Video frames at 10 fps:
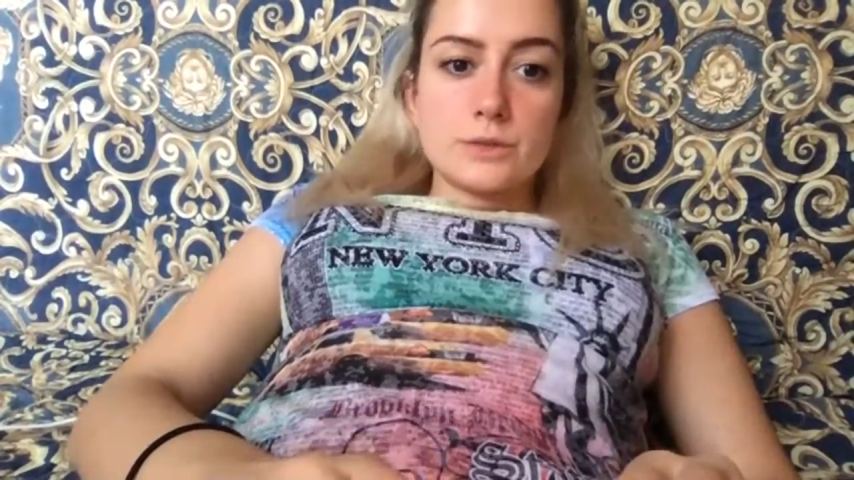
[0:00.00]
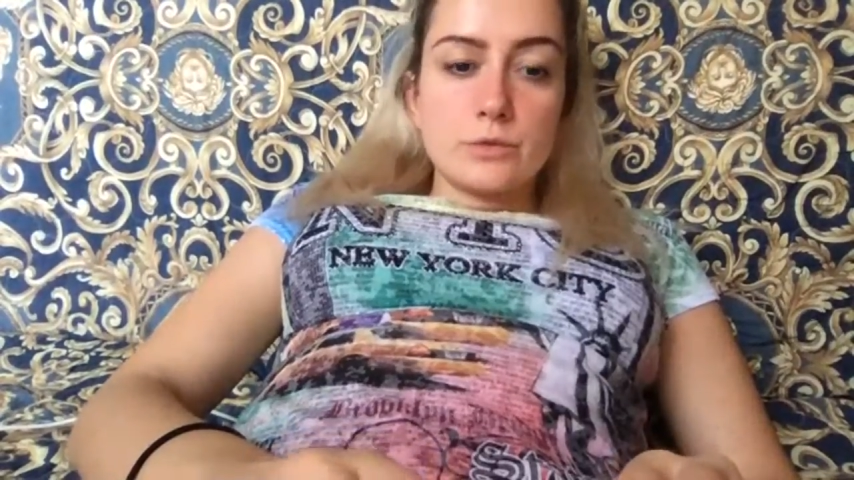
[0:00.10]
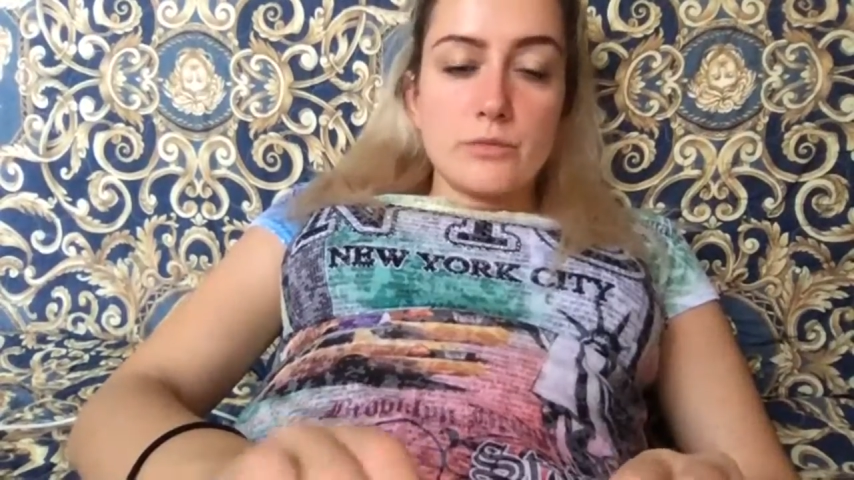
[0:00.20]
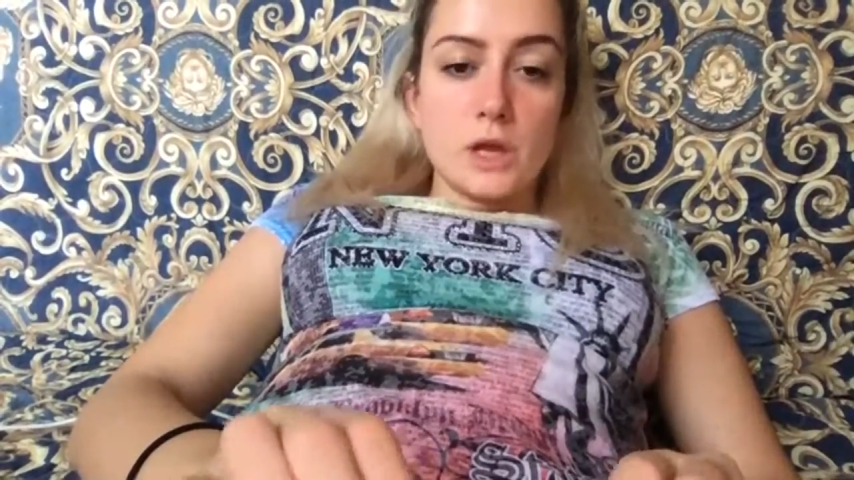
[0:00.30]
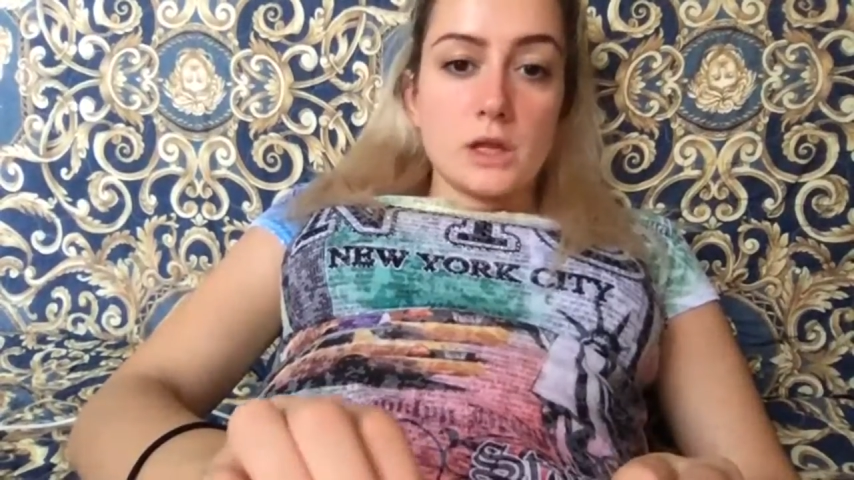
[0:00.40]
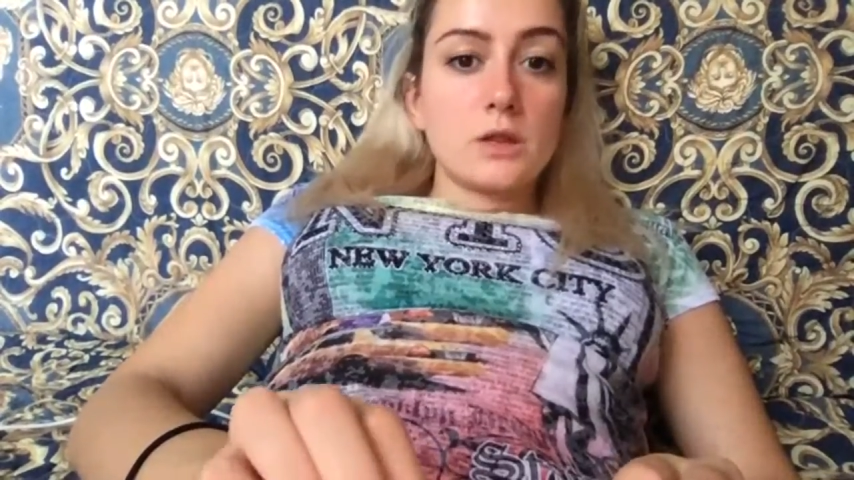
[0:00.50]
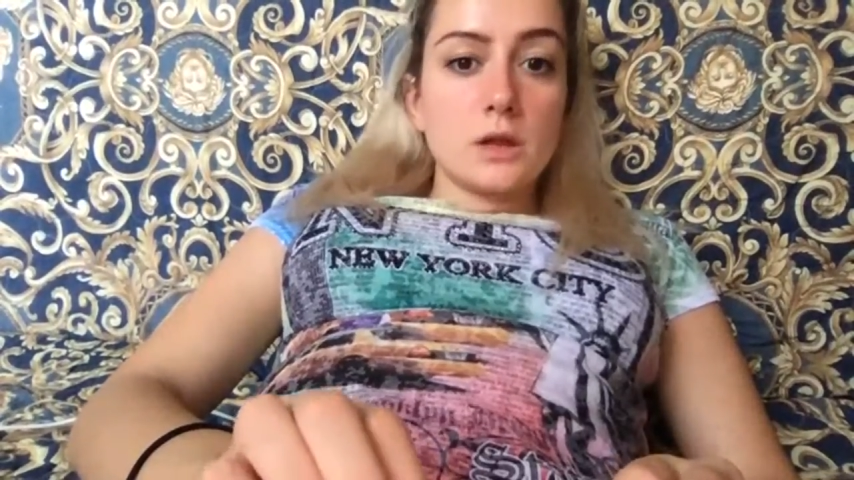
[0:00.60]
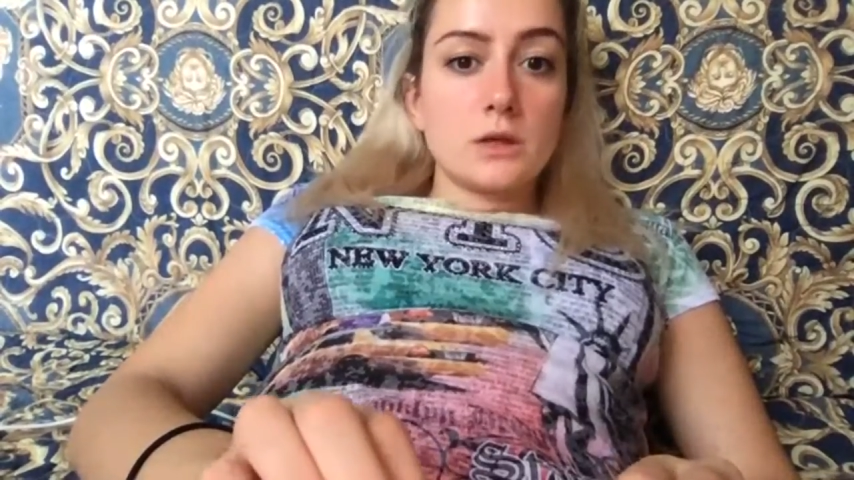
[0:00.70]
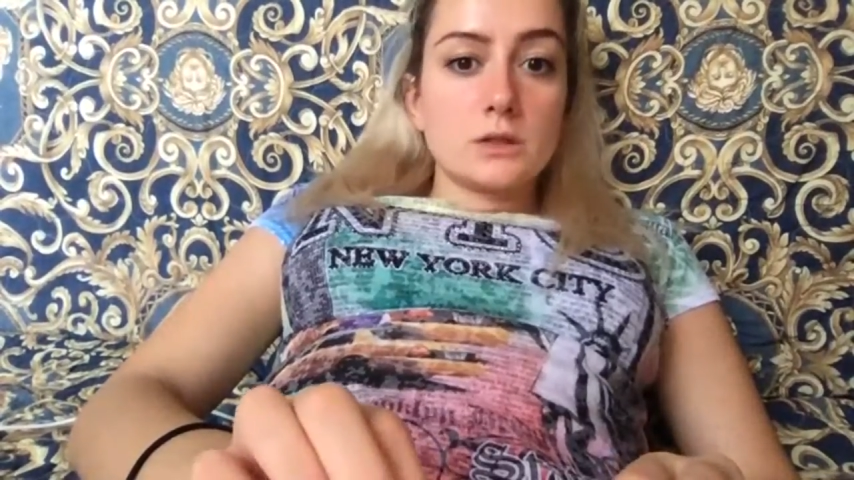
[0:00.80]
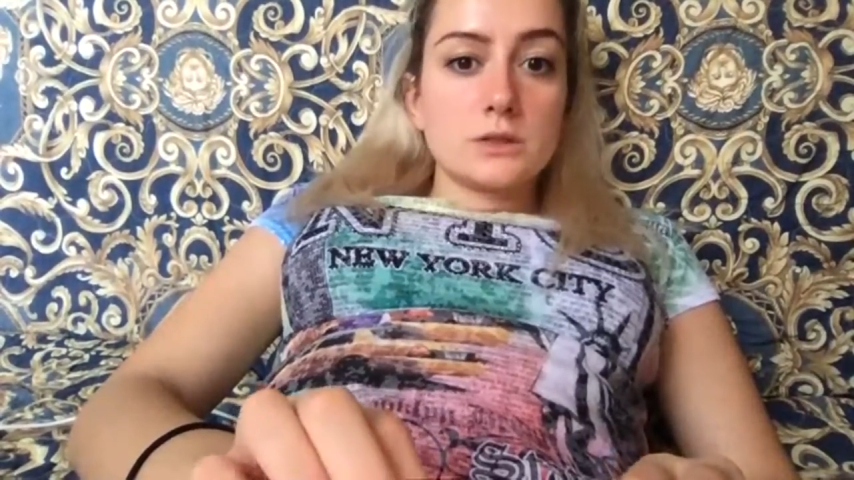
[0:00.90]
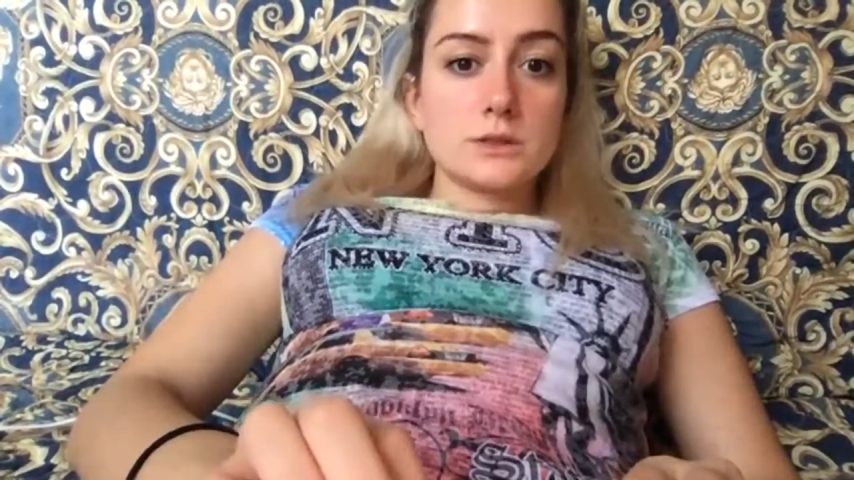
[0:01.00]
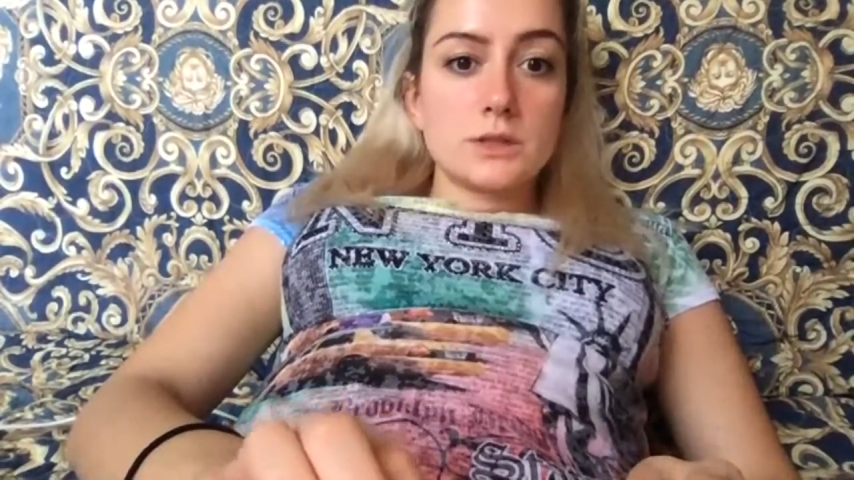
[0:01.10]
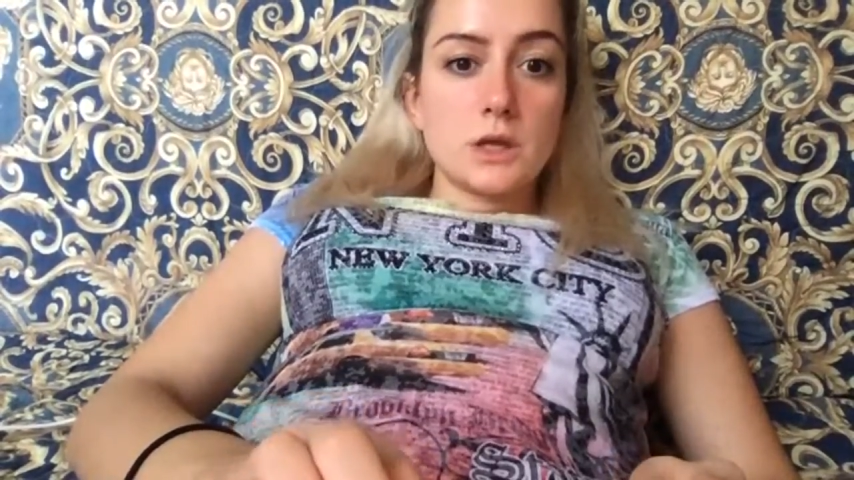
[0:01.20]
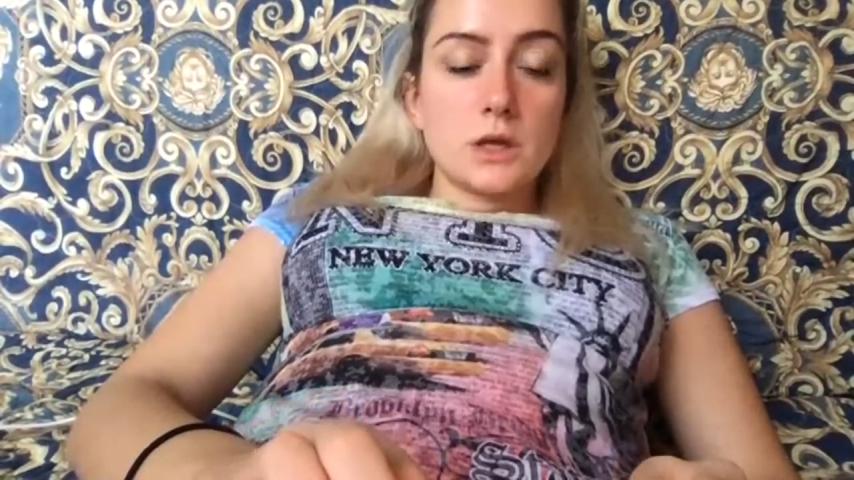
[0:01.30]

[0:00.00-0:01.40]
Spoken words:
can be many things,